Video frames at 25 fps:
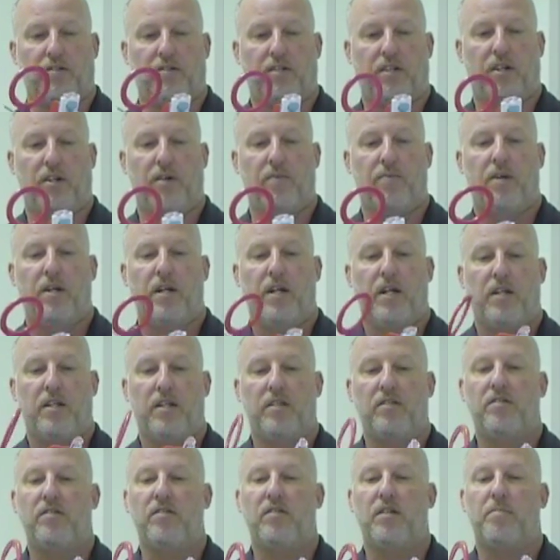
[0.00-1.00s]
So
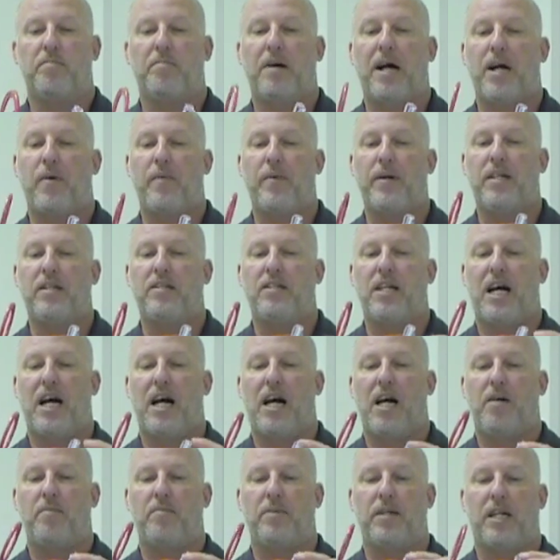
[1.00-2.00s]
this is the bite wing
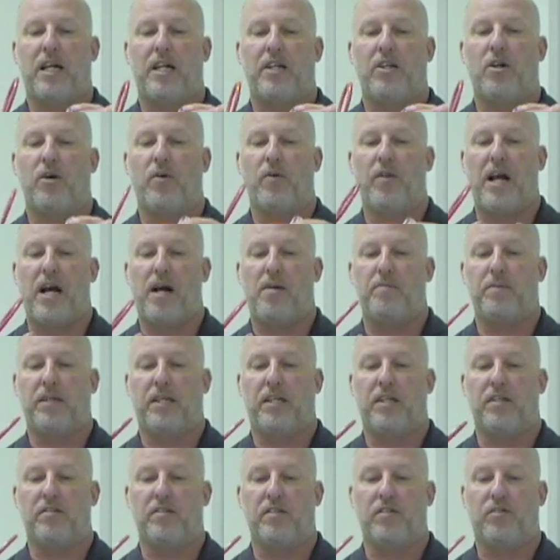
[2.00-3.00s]
tab, and I know that
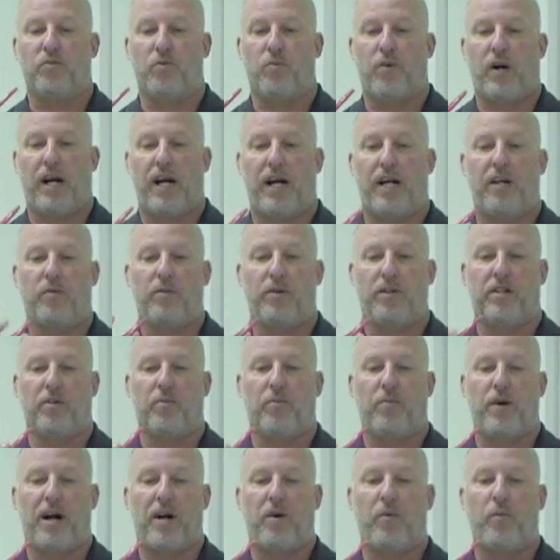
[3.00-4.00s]
because it's red with the
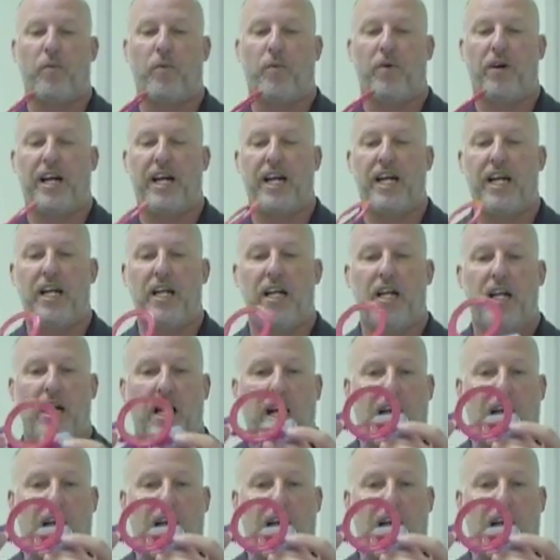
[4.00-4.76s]
red ring,